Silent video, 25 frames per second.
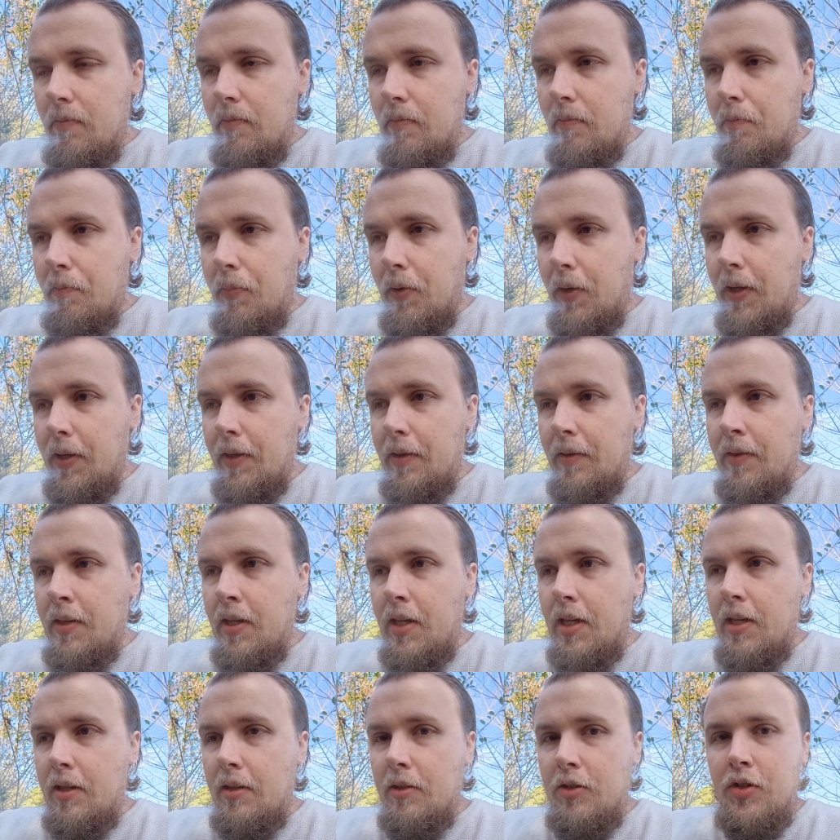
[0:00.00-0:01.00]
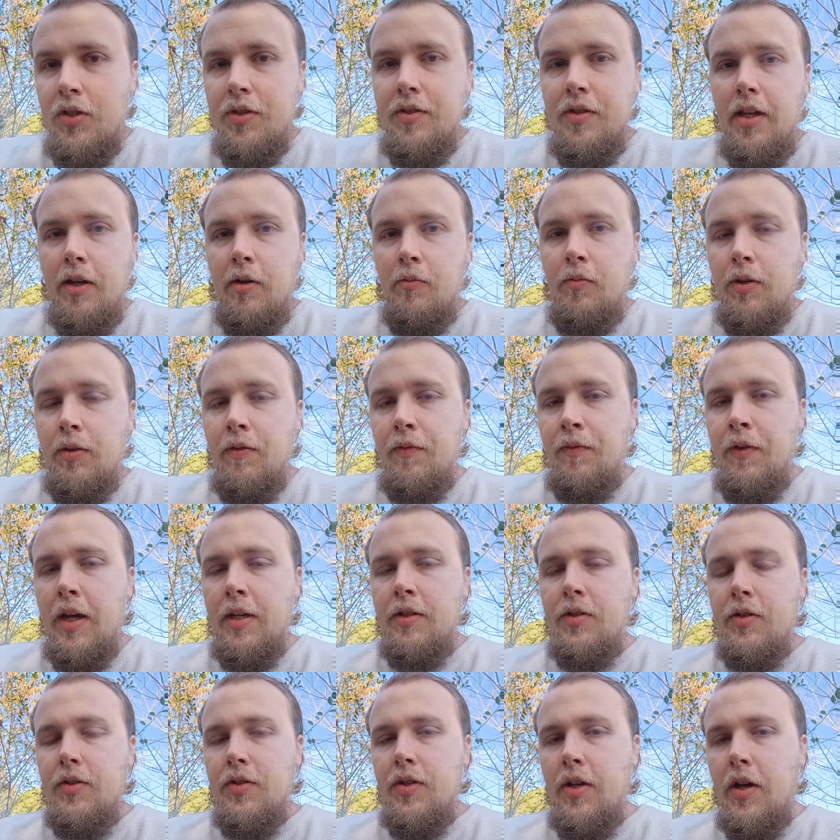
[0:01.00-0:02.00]
But just like with
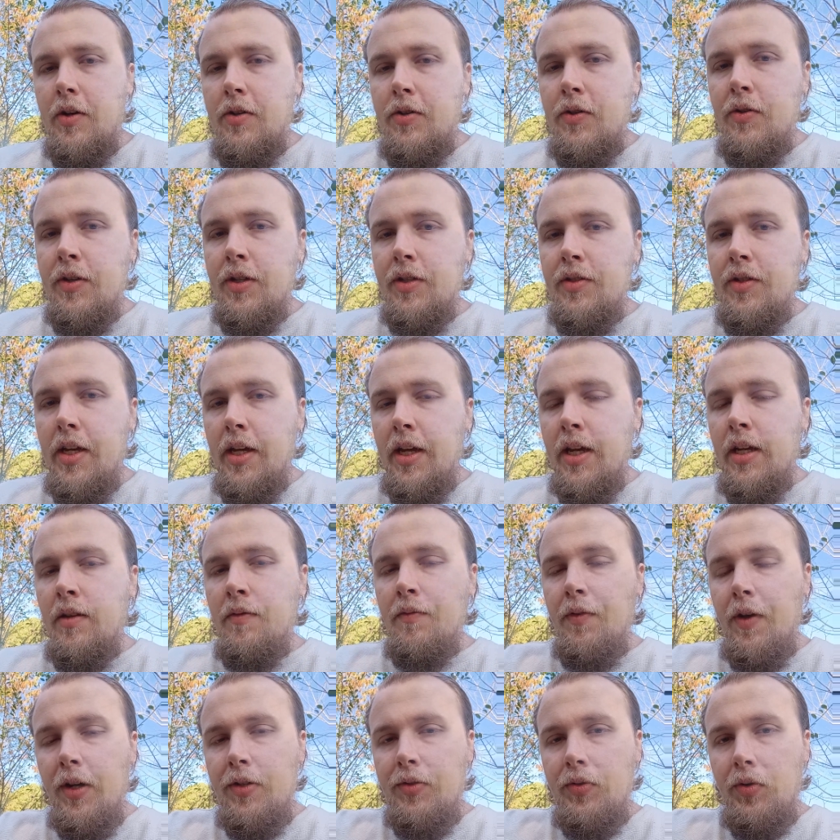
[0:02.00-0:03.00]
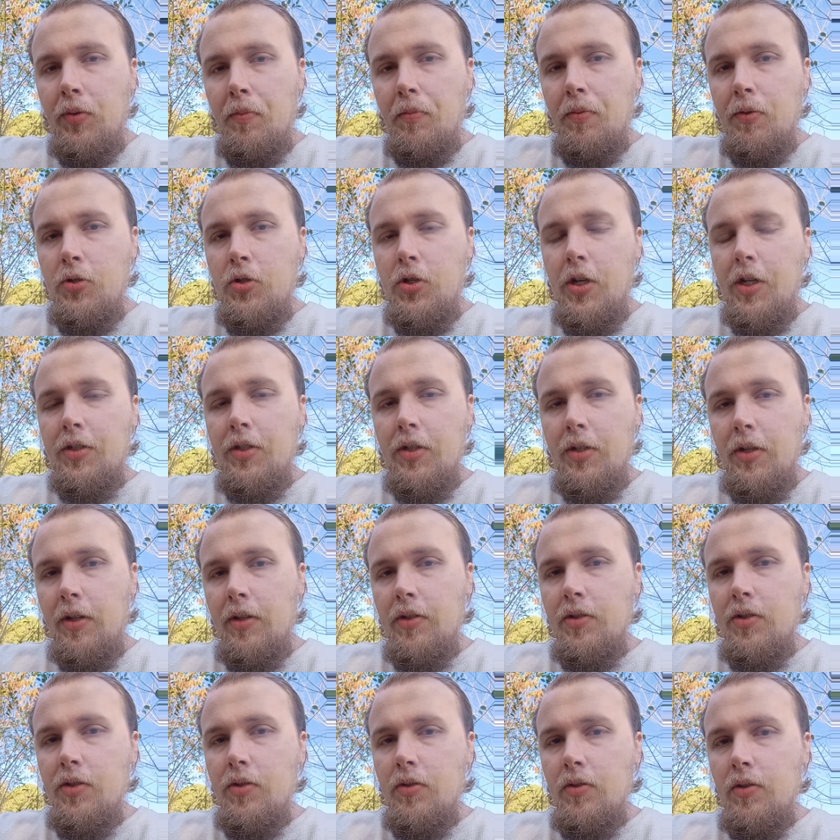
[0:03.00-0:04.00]
vectors, how you can take any vector and project it
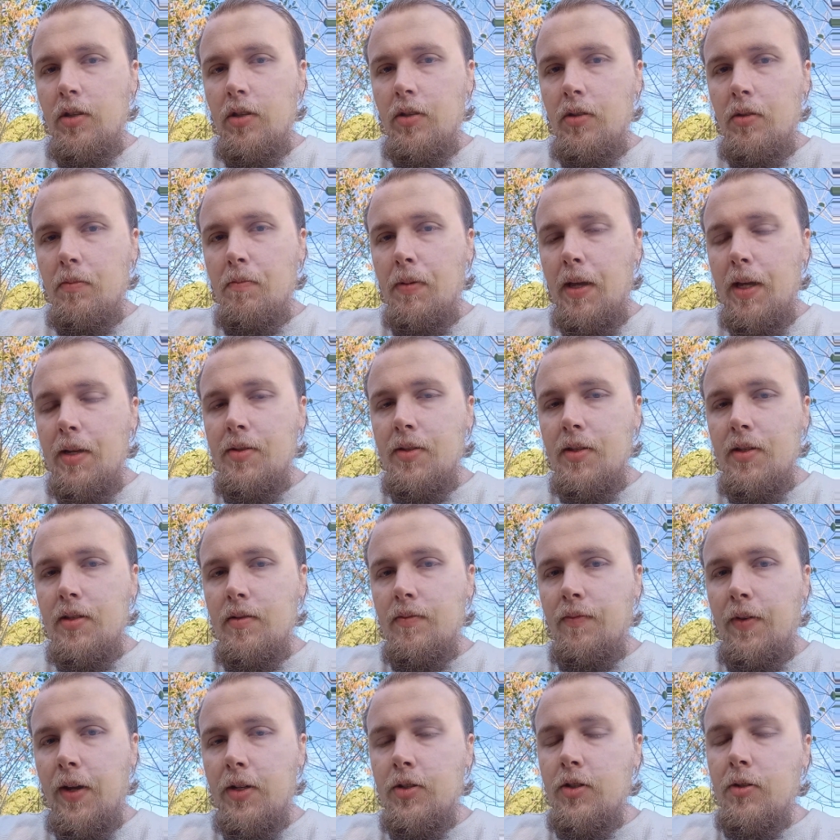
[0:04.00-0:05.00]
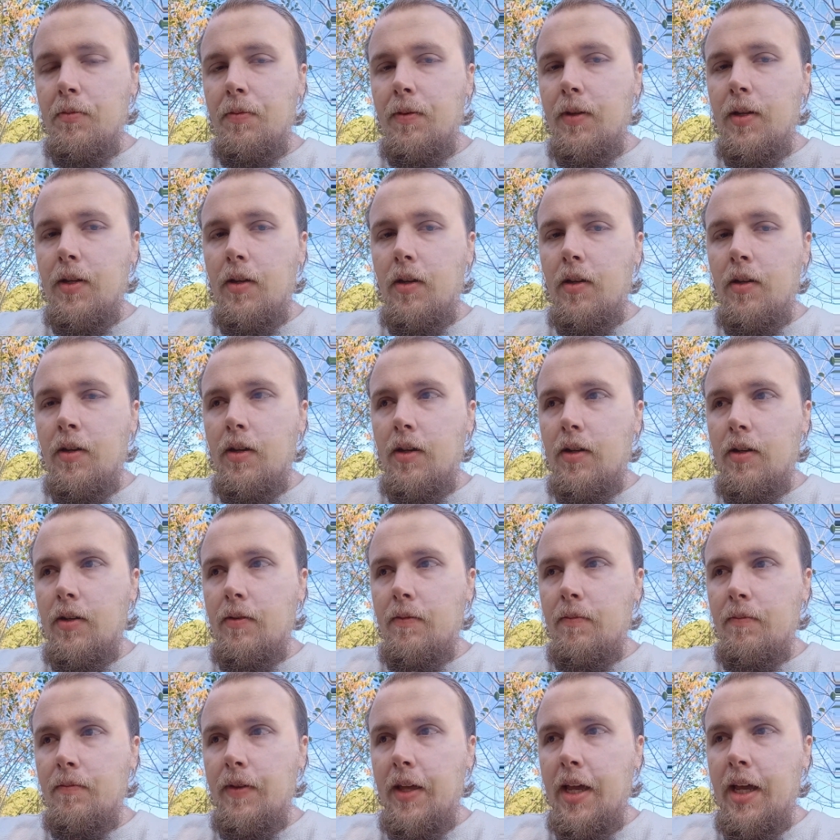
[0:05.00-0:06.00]
onto the basis vector plane
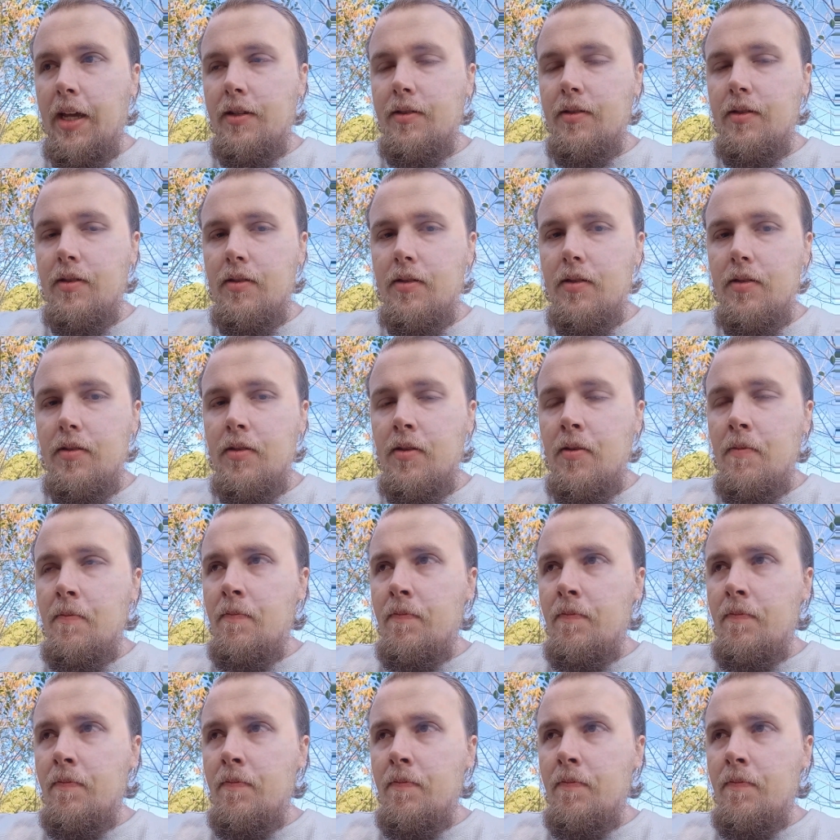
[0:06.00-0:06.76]
axes.